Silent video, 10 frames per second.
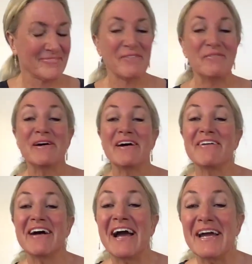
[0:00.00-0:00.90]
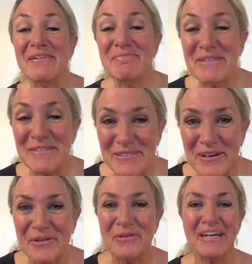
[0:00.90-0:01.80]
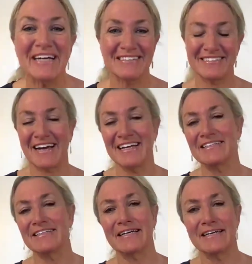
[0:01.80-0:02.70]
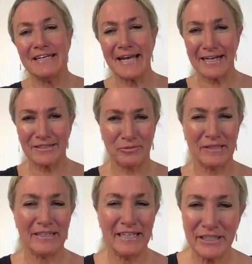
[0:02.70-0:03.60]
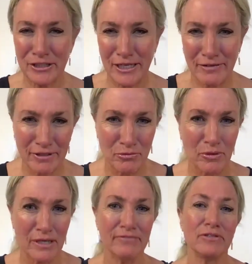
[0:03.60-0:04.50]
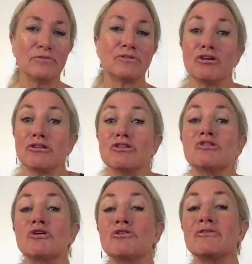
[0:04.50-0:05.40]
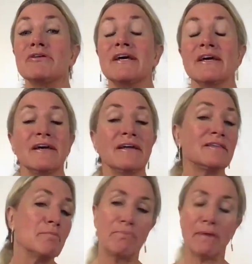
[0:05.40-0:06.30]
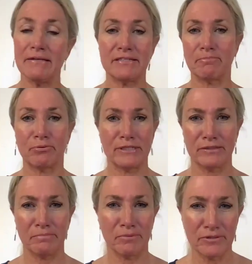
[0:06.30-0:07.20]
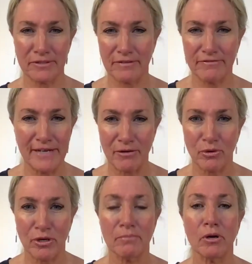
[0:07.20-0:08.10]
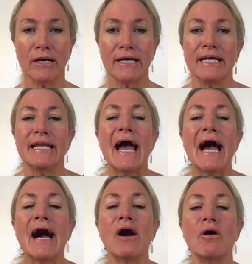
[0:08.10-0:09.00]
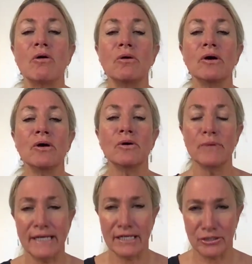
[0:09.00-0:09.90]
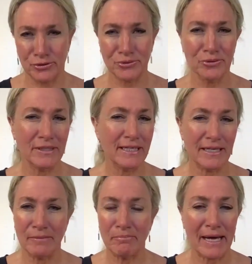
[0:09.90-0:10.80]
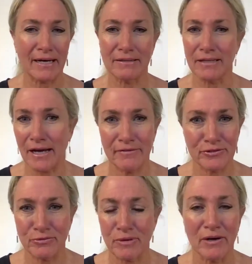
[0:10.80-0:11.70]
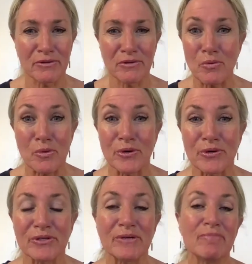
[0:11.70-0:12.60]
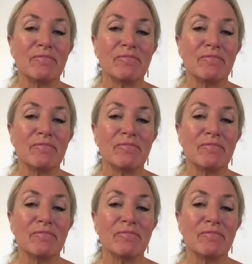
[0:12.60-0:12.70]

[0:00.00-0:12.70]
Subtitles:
Well, I am so excited to connect with each and every one of you to learn the basic principles of network marketing and how we can truly impact lives around the world.